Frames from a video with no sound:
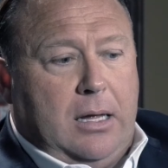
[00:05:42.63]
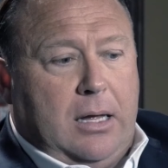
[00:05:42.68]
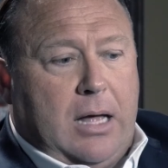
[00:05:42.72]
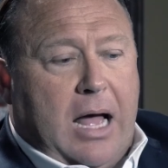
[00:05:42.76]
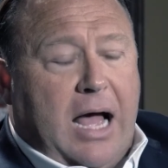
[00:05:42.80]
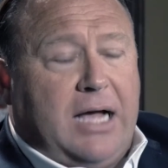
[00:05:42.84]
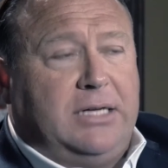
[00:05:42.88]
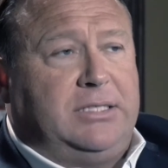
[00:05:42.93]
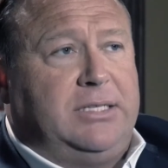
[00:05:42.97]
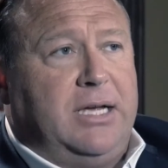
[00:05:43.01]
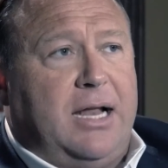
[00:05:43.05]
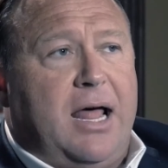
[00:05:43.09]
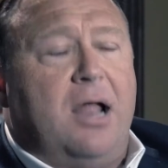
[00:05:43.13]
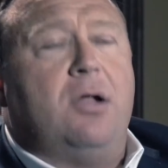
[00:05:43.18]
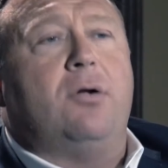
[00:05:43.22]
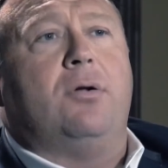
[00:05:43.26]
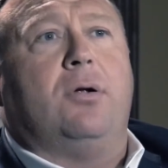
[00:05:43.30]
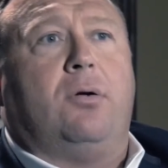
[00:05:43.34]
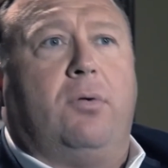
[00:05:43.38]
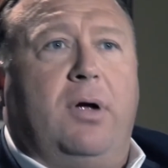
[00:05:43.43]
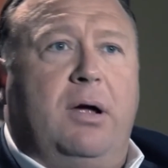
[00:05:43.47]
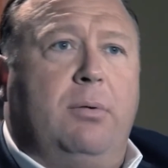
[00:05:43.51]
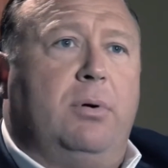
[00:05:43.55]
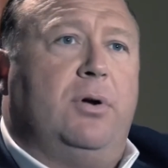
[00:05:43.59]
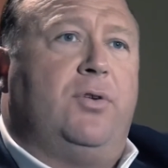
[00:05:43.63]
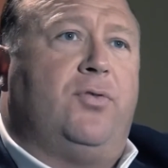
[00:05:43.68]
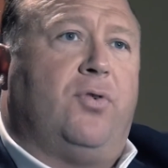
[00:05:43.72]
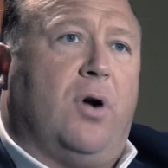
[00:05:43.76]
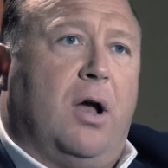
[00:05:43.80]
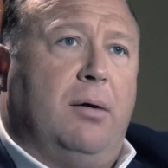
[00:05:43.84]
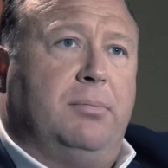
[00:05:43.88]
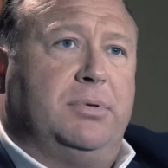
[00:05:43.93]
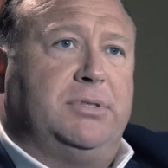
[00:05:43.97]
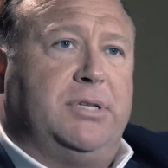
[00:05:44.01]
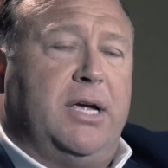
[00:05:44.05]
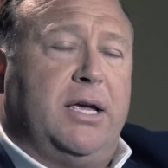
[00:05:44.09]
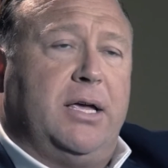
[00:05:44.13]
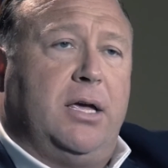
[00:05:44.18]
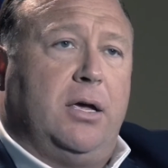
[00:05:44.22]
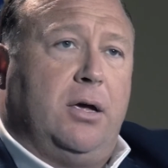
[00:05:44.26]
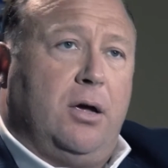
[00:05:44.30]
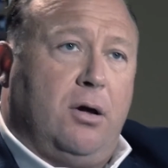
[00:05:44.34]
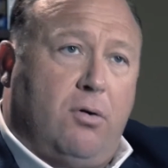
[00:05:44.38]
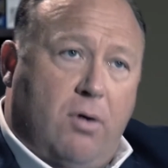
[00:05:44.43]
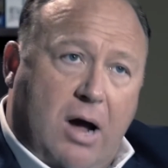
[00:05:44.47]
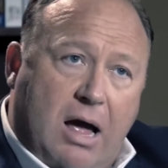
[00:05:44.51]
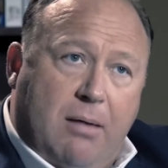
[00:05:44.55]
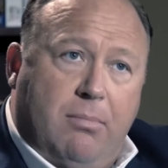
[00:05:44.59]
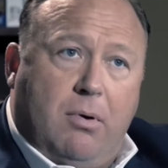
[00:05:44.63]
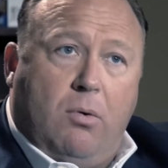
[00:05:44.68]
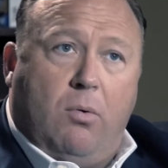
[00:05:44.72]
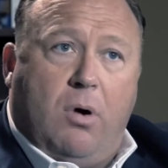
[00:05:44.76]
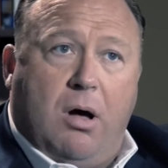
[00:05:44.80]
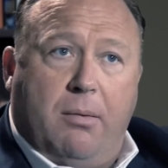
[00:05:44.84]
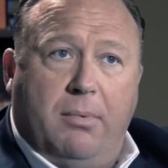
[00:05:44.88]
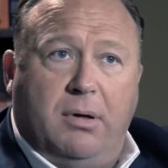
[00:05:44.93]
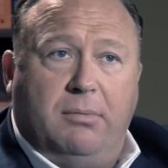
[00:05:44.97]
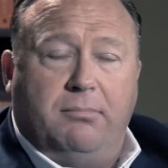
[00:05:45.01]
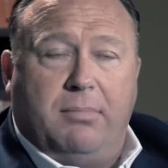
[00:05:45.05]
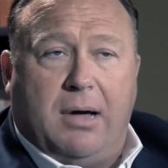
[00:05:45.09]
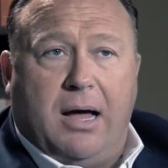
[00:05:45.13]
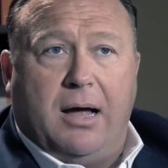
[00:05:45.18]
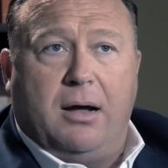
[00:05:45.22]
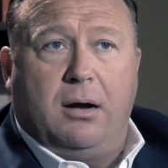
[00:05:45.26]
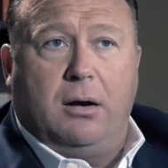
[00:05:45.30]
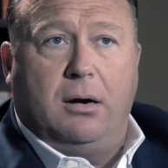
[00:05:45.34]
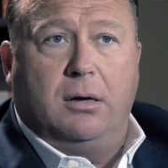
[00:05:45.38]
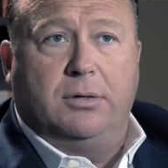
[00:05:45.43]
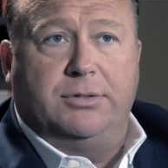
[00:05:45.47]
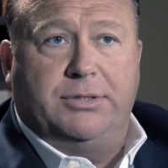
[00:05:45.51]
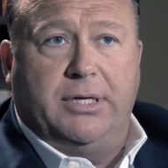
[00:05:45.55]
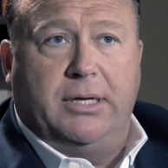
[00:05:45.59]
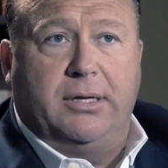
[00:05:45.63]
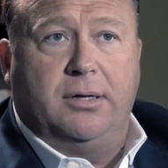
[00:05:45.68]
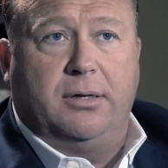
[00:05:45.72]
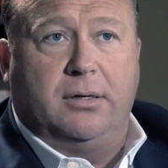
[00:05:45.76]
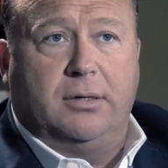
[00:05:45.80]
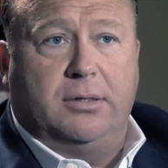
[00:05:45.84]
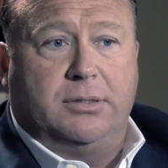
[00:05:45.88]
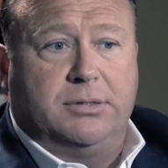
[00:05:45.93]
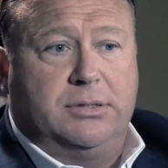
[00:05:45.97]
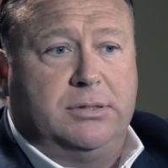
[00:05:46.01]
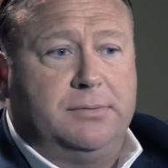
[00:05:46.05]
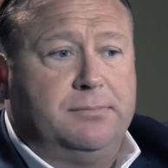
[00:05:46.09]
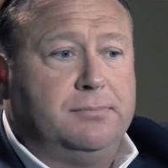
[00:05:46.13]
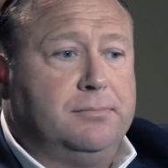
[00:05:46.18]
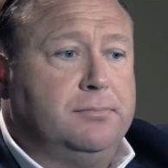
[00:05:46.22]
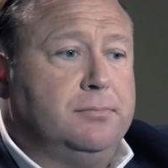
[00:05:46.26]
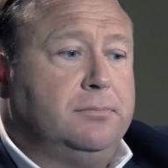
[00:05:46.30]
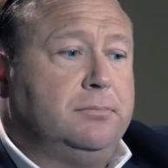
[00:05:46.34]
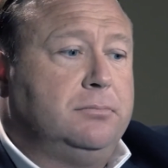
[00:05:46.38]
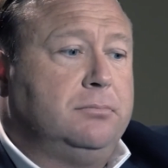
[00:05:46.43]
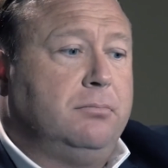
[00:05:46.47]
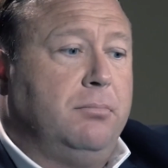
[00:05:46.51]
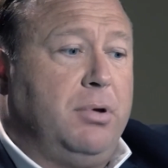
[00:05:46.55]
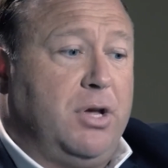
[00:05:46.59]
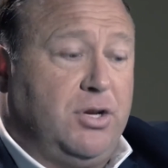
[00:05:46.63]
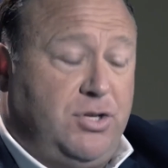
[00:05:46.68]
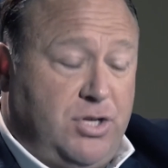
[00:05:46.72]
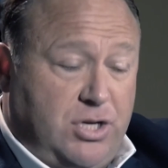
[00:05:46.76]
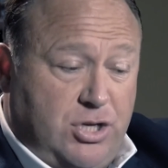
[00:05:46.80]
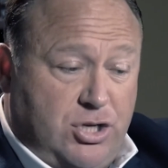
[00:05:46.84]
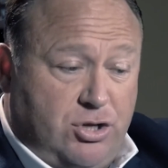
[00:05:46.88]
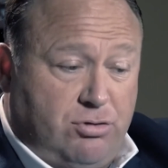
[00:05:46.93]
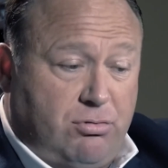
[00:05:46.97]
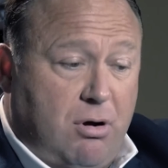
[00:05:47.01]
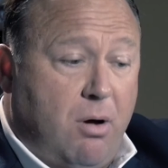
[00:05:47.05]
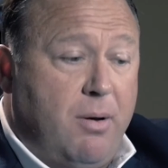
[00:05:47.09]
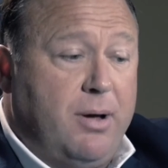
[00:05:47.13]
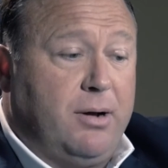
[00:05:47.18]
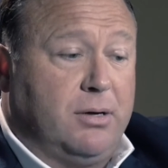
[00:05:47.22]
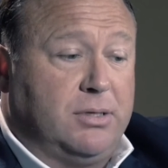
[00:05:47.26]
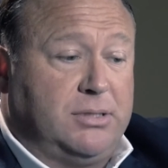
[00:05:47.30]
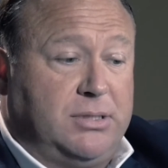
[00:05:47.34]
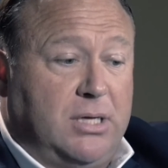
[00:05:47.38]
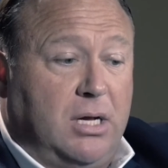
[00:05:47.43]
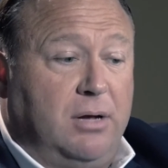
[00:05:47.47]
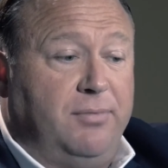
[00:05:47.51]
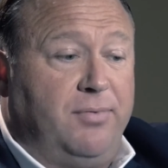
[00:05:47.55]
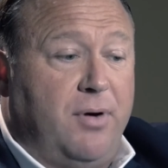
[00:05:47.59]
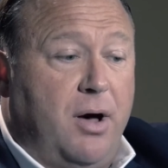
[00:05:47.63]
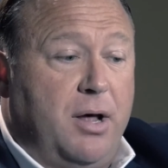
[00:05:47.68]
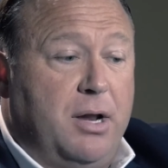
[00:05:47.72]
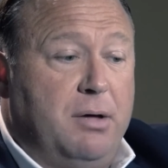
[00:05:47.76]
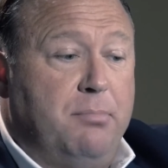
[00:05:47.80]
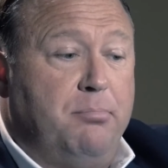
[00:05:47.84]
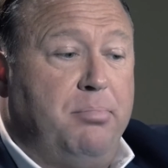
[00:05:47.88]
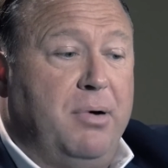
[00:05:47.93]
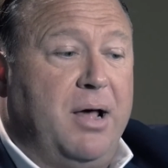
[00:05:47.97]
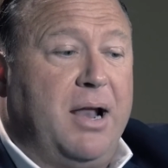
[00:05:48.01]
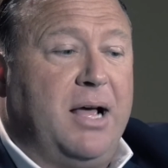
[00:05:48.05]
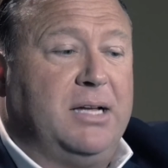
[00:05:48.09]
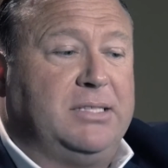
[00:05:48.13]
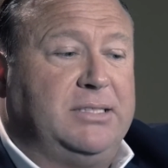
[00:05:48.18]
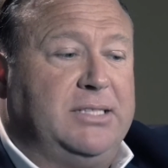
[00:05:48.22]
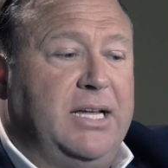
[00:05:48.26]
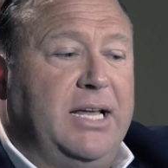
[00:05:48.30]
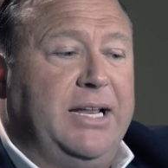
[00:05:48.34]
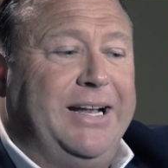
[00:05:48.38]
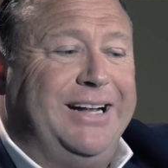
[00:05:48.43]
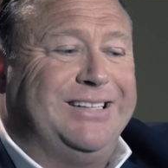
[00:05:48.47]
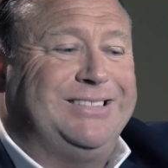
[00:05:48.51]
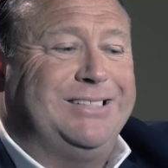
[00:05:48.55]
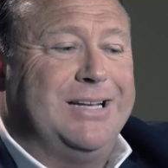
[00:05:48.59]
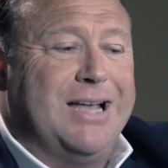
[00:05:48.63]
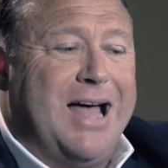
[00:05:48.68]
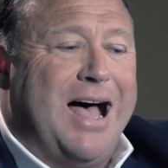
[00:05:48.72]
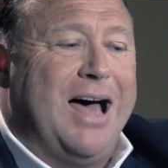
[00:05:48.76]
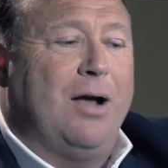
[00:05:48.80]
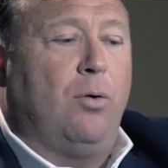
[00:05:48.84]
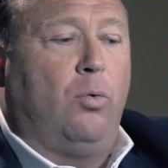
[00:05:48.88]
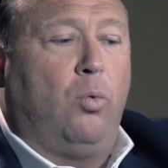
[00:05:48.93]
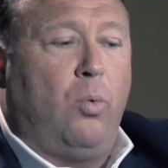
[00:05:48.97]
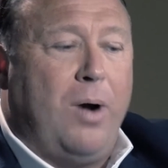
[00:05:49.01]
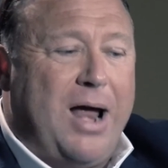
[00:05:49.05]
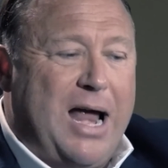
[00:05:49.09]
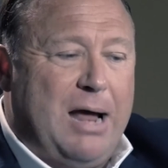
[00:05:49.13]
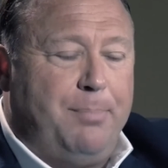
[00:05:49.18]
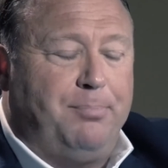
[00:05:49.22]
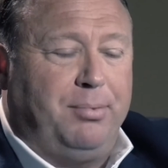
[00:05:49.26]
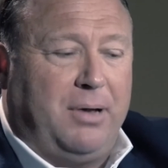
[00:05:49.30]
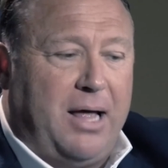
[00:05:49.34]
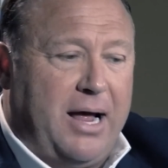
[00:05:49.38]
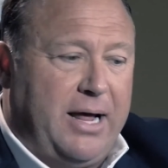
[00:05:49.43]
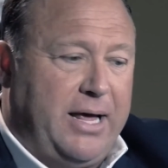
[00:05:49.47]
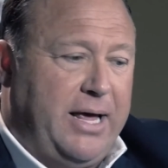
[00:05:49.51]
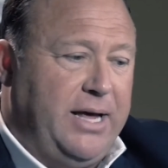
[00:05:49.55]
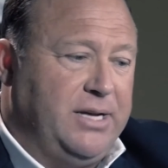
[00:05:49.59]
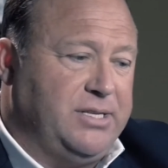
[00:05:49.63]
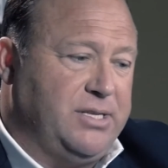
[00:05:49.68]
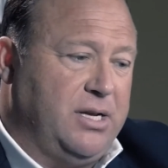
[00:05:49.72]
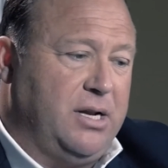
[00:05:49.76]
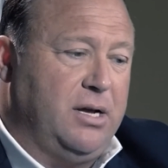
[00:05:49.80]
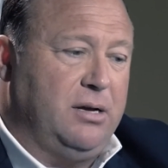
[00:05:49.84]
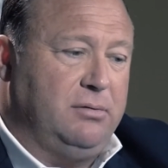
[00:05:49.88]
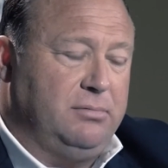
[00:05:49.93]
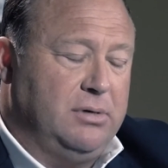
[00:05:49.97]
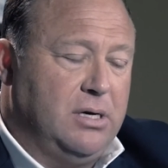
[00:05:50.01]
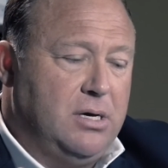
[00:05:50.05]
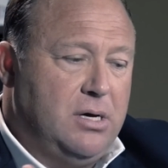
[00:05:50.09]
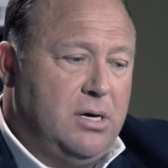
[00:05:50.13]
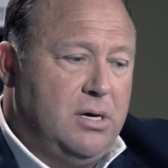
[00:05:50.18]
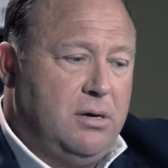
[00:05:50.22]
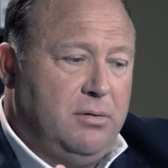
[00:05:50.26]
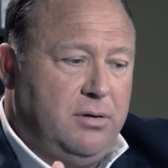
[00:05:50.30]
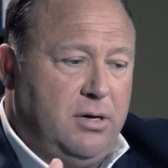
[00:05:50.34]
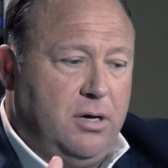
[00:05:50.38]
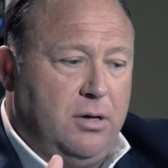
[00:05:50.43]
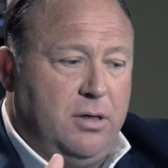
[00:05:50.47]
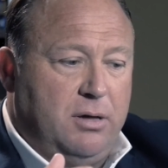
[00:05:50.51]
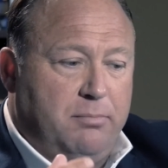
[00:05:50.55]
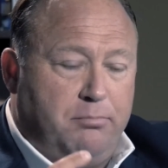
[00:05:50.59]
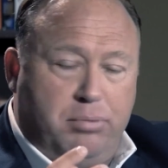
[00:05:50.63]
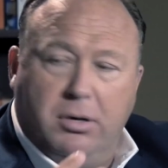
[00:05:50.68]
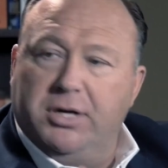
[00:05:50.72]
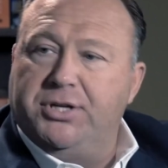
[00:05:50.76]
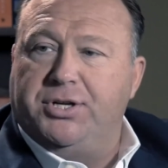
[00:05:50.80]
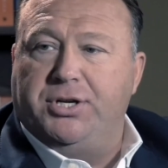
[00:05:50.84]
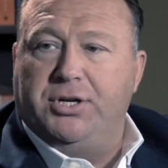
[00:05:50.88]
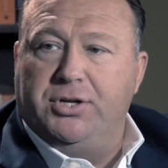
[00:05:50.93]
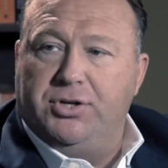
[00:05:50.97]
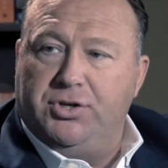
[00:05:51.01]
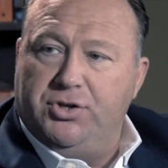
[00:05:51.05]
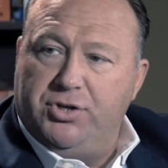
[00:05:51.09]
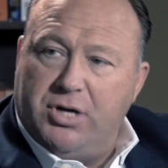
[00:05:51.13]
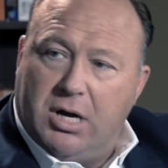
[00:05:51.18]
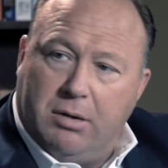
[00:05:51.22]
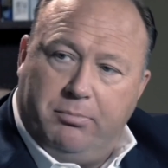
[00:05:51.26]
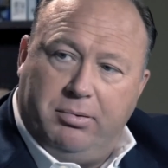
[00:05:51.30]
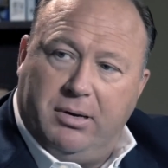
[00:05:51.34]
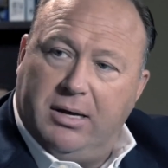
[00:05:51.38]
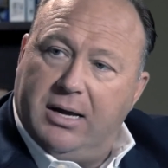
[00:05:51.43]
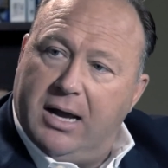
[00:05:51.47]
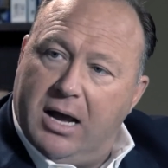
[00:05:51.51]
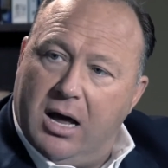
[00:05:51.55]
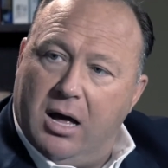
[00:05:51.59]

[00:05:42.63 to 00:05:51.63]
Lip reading: I said, I don't agree with Trump saying you can grab a woman by her genitals because she's throwing herself on him. But I said, it's not rape like he's in the bushes jumping